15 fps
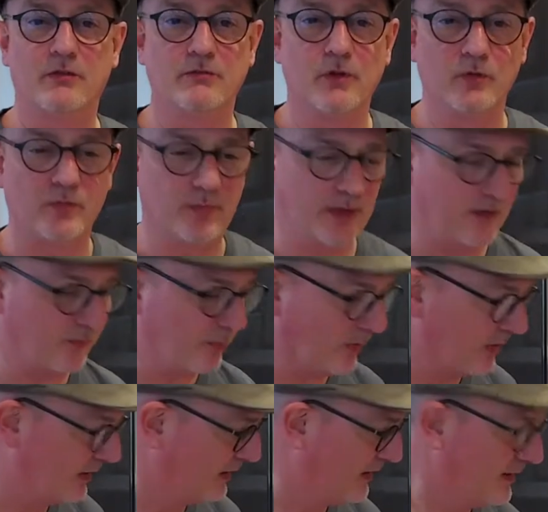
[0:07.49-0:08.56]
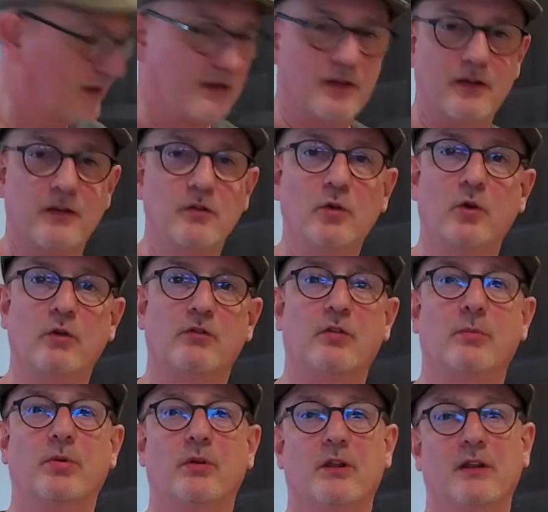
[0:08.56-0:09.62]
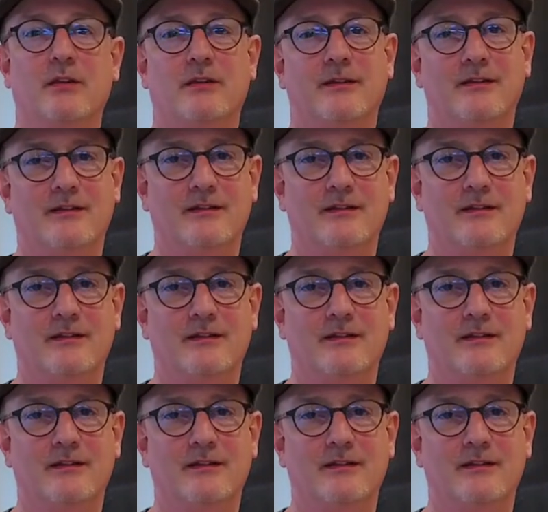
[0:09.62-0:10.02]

roast beef, but Yorkshire puddings.